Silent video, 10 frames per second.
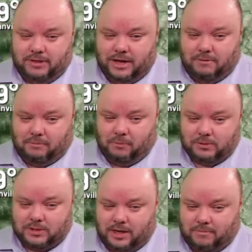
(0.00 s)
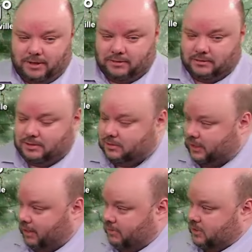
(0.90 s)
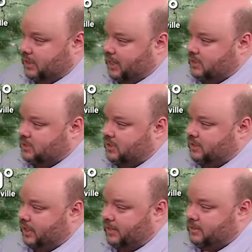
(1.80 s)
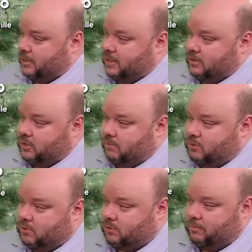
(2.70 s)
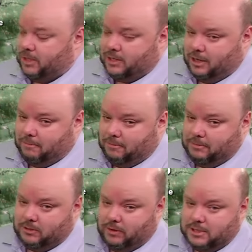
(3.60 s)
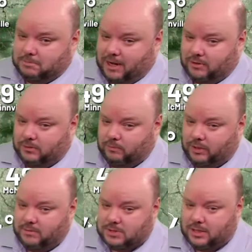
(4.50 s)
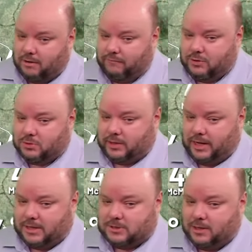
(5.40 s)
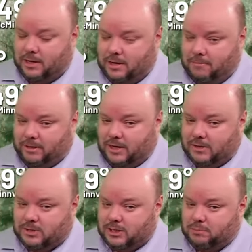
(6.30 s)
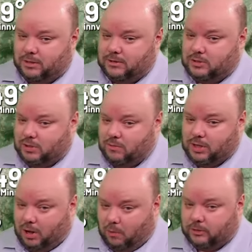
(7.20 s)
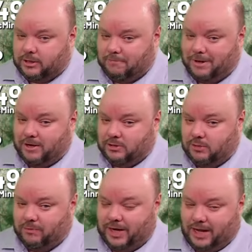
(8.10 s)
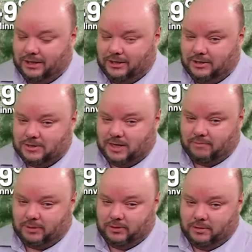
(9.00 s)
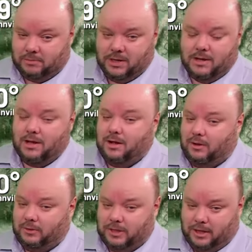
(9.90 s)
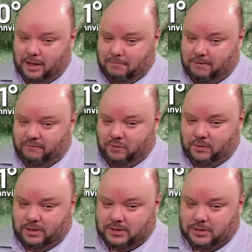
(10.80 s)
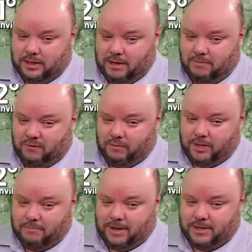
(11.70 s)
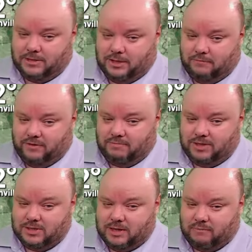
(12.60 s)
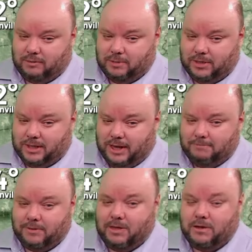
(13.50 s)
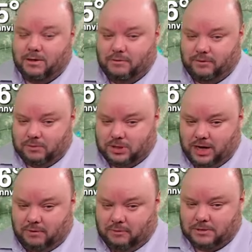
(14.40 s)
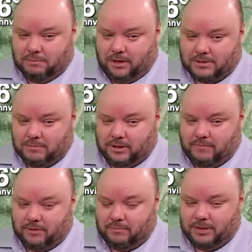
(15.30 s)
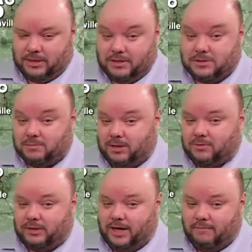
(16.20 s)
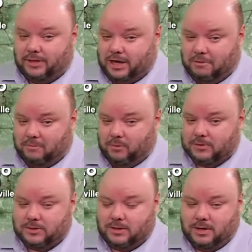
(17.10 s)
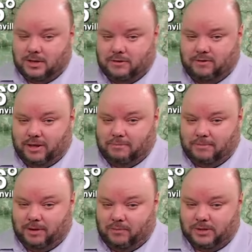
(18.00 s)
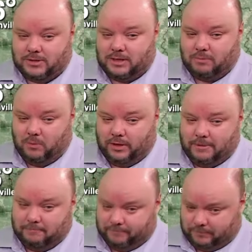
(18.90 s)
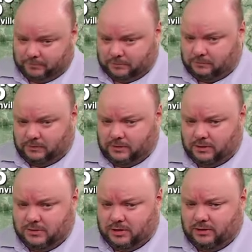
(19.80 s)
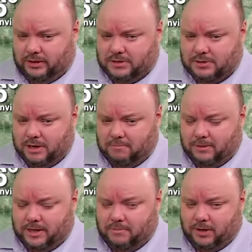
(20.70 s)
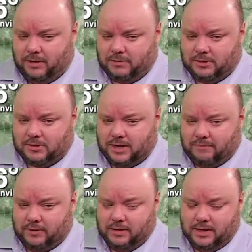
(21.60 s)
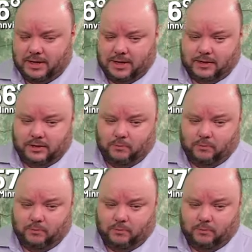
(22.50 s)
downpours coming. Cloudy skies tonight. Temperature is going to be a couple degrees milder than what you see on Futurecast because it's been too cold compared to reality this afternoon. Only upper 40s tonight before we get back into the 50s after midnight. A few showers possible after midnight, some locally heavy downpours developing by Wednesday morning as early as near daybreak or just after. And then